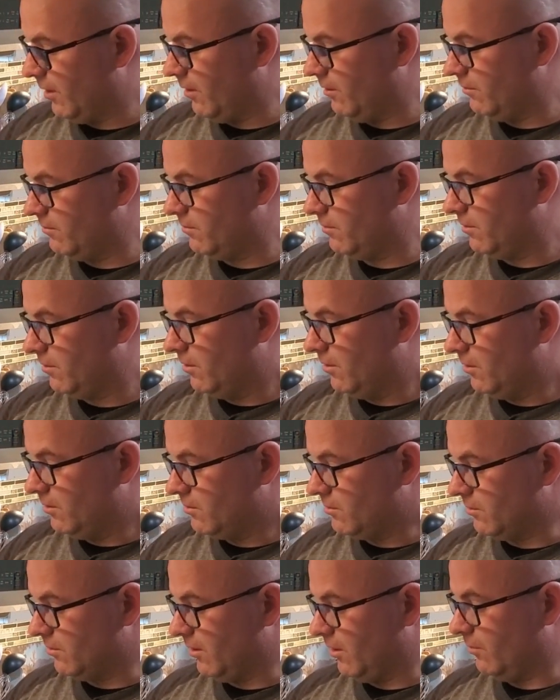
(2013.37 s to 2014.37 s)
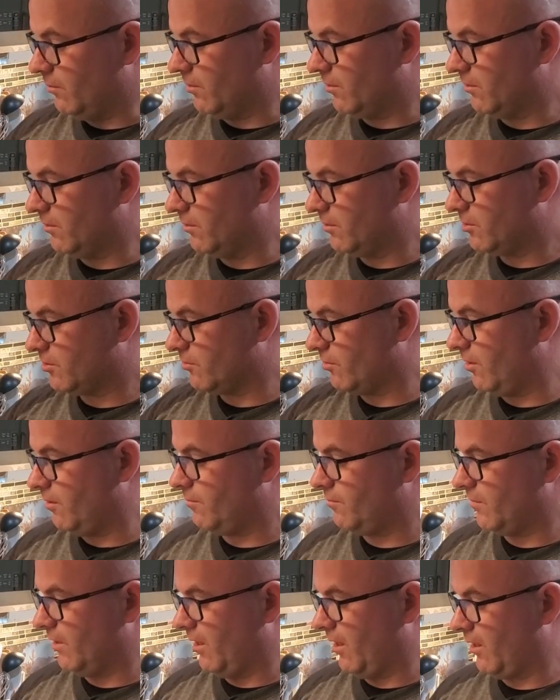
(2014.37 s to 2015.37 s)
down. So now we're going to
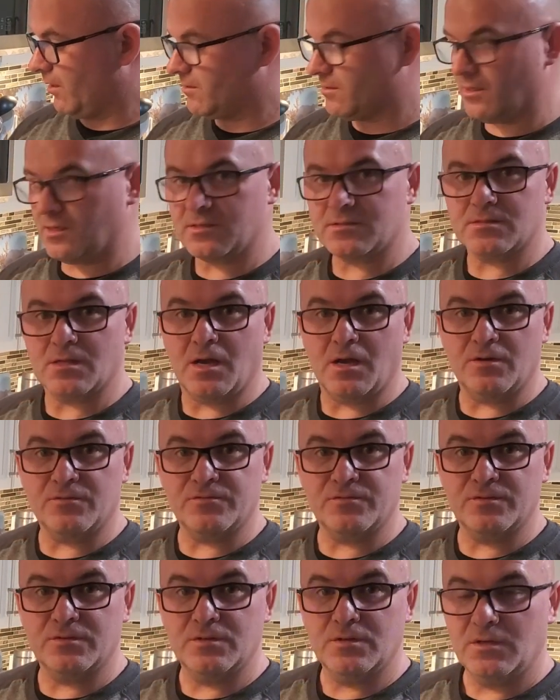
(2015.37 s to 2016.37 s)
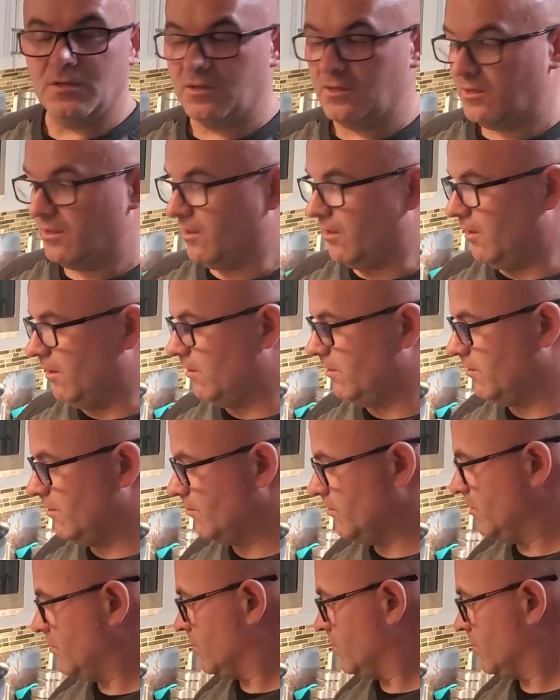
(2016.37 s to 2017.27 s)
scrape the excess off, and I'm